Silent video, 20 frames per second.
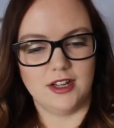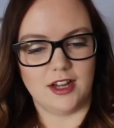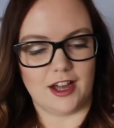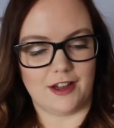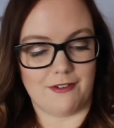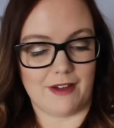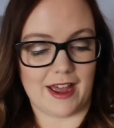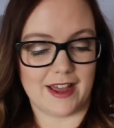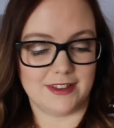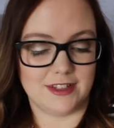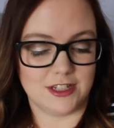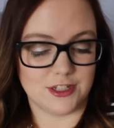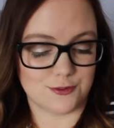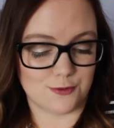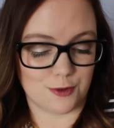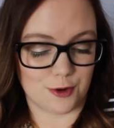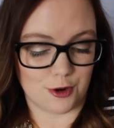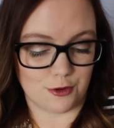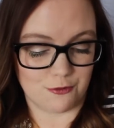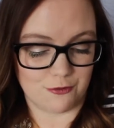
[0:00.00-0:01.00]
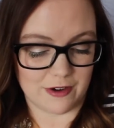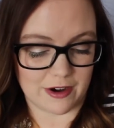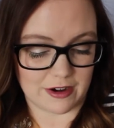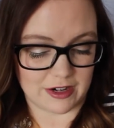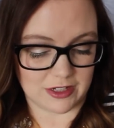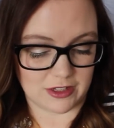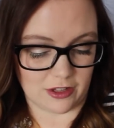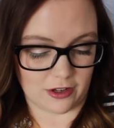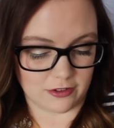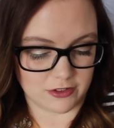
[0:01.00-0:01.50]
I've had these for a
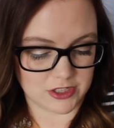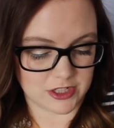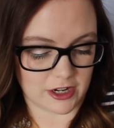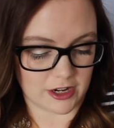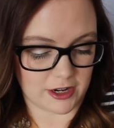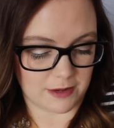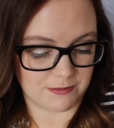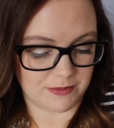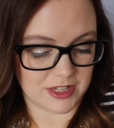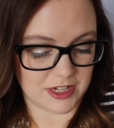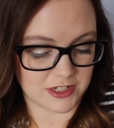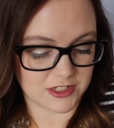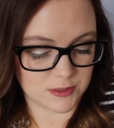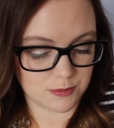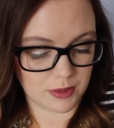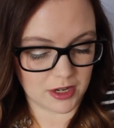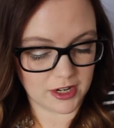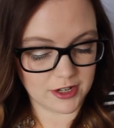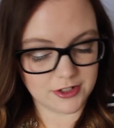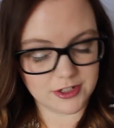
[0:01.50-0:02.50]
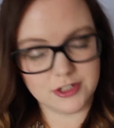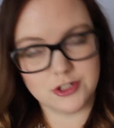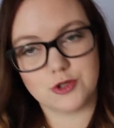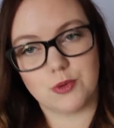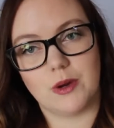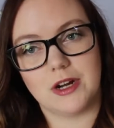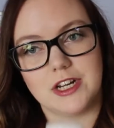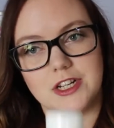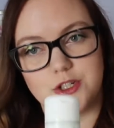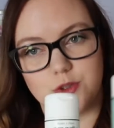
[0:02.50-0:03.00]
very long time. They expired in
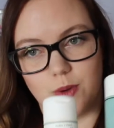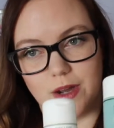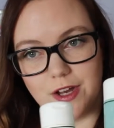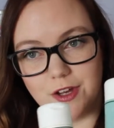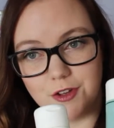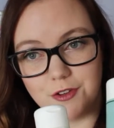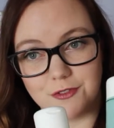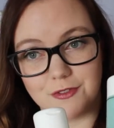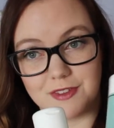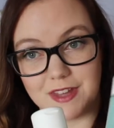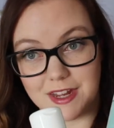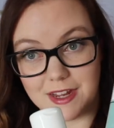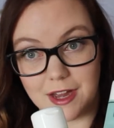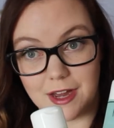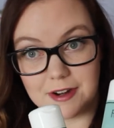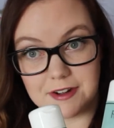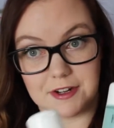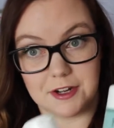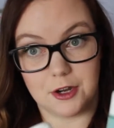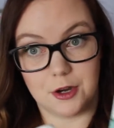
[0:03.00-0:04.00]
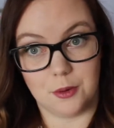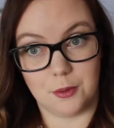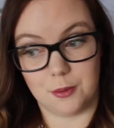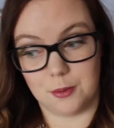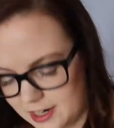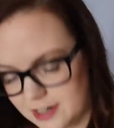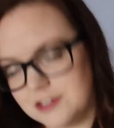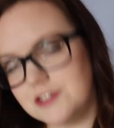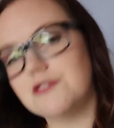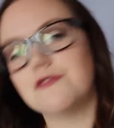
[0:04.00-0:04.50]
2012, they gotta go.
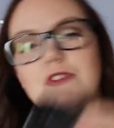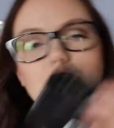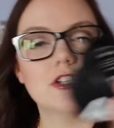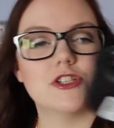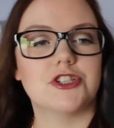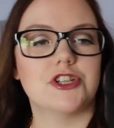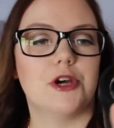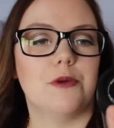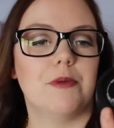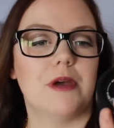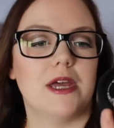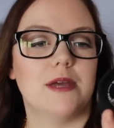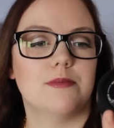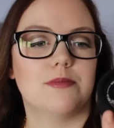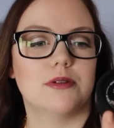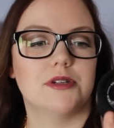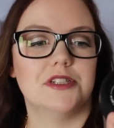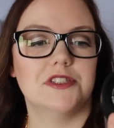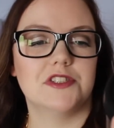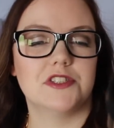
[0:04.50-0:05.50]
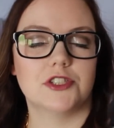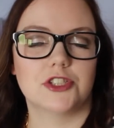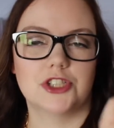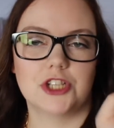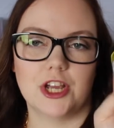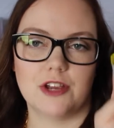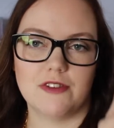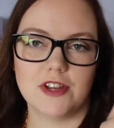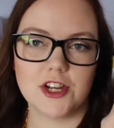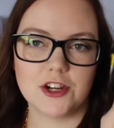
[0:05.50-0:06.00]
I also finished up a Prince
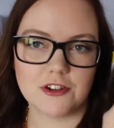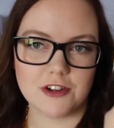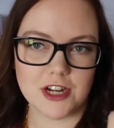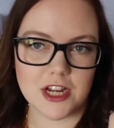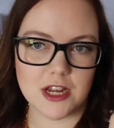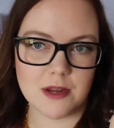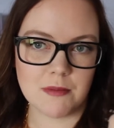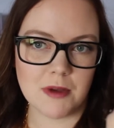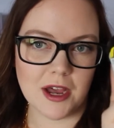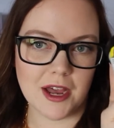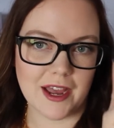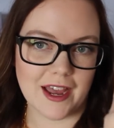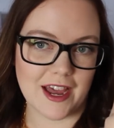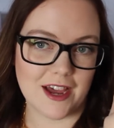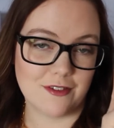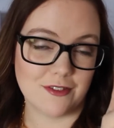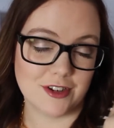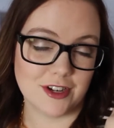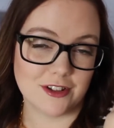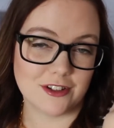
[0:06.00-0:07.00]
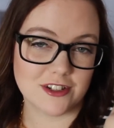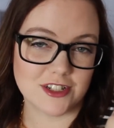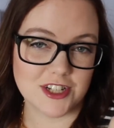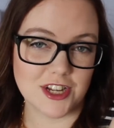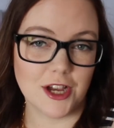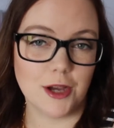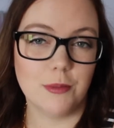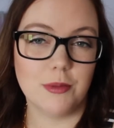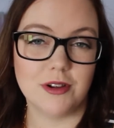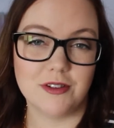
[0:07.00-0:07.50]
shaving cream. I have another
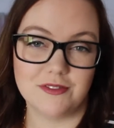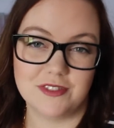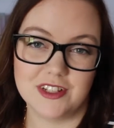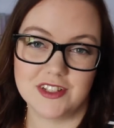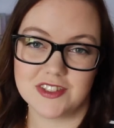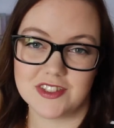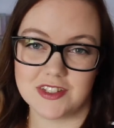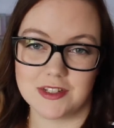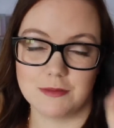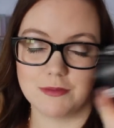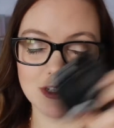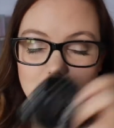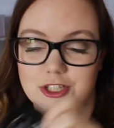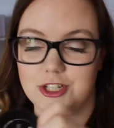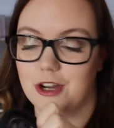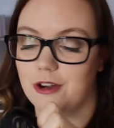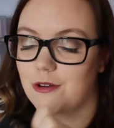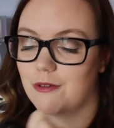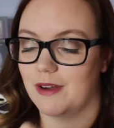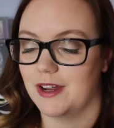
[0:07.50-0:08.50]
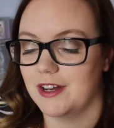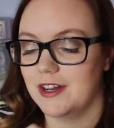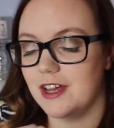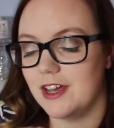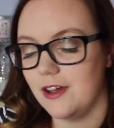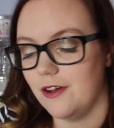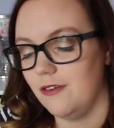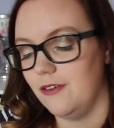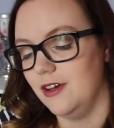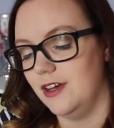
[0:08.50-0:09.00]
tub of this in my shower right
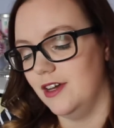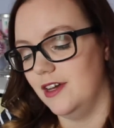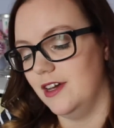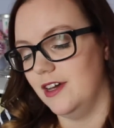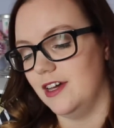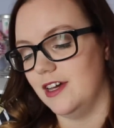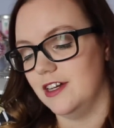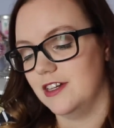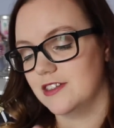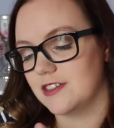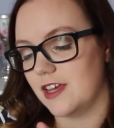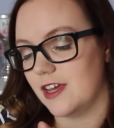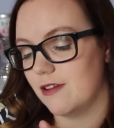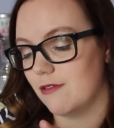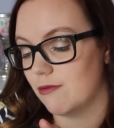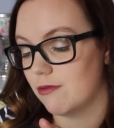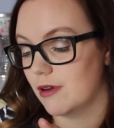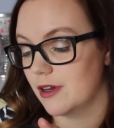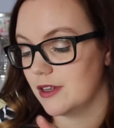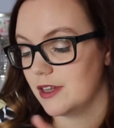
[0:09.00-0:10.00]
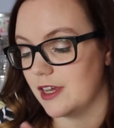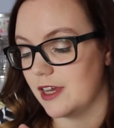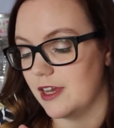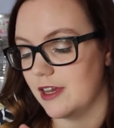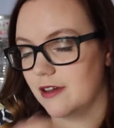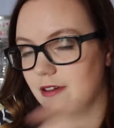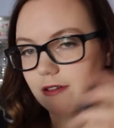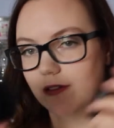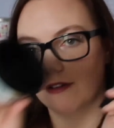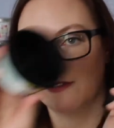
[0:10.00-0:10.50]
now. It is a
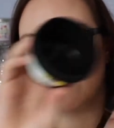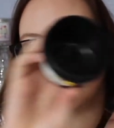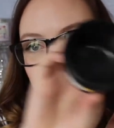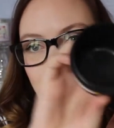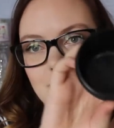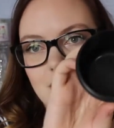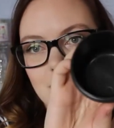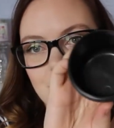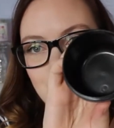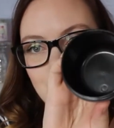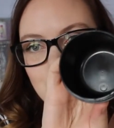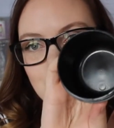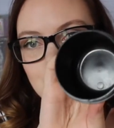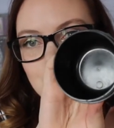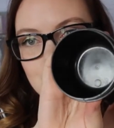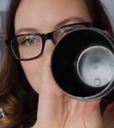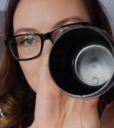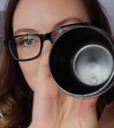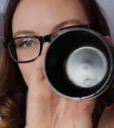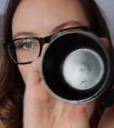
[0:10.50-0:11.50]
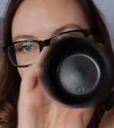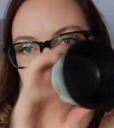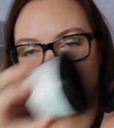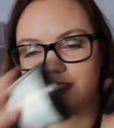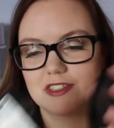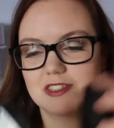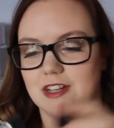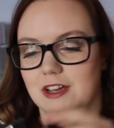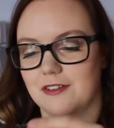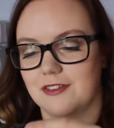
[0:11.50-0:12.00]
really, oh, I fully
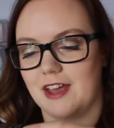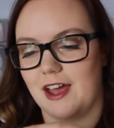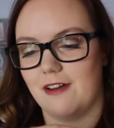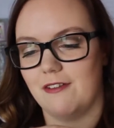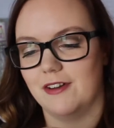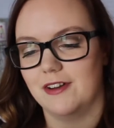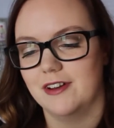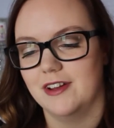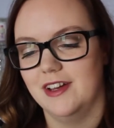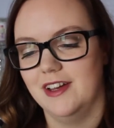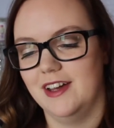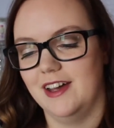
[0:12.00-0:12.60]
rinsed out that one.